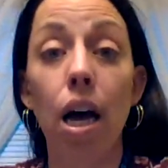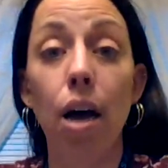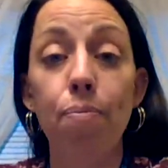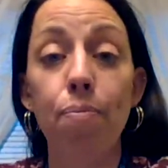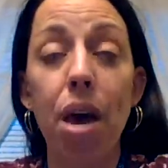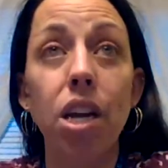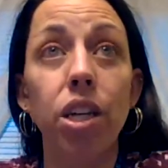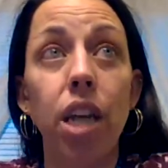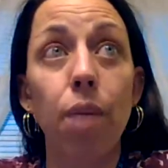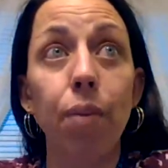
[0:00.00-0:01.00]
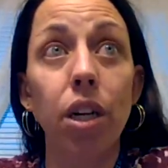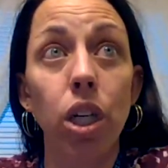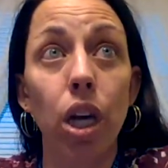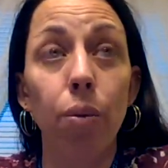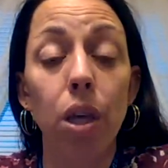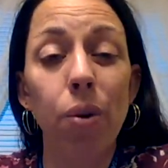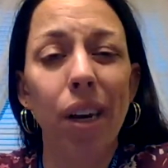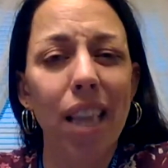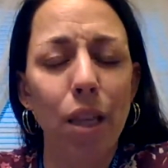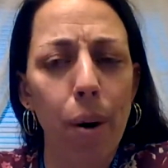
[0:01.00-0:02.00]
page that I'm going to share with you again,
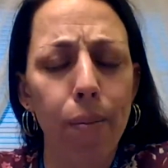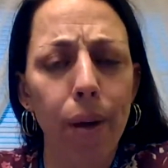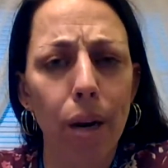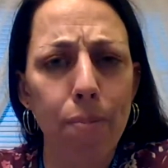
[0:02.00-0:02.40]
that's probably going to be